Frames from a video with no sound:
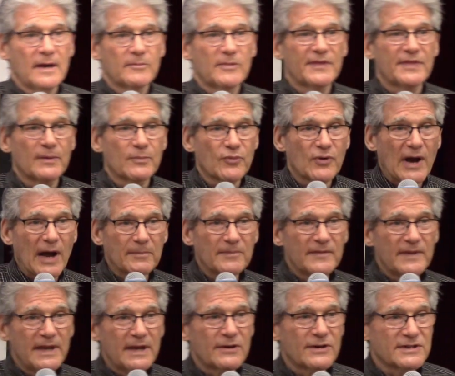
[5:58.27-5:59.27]
But the
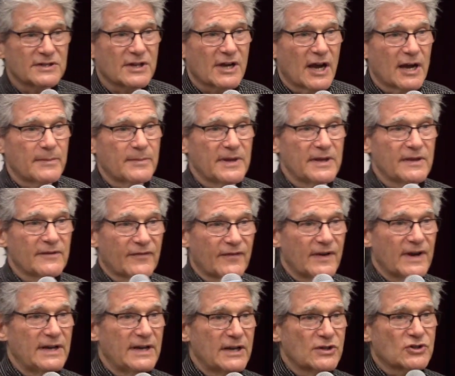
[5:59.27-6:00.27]
problem here, it's got to be,
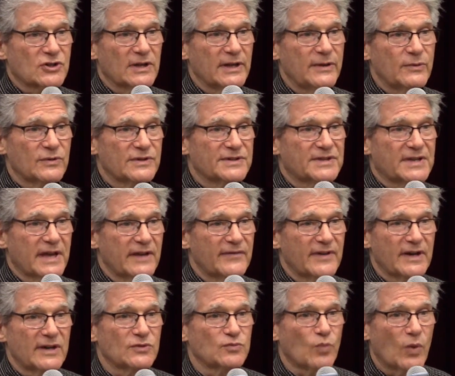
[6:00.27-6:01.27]
if initially it was
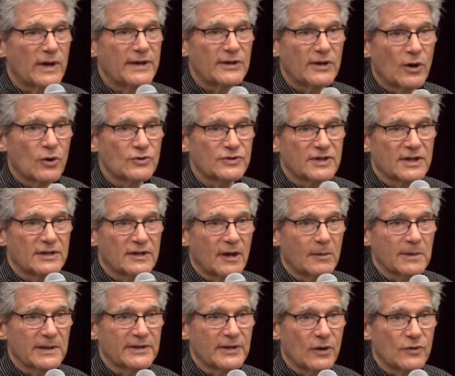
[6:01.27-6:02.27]
given in one dose, a
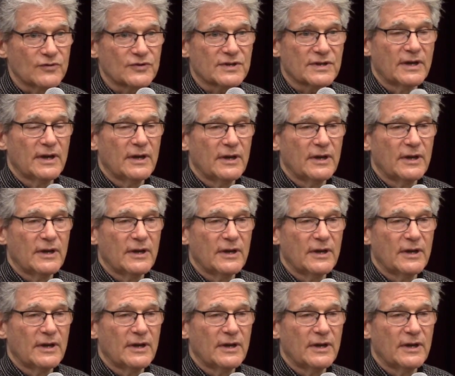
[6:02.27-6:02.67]
double dose,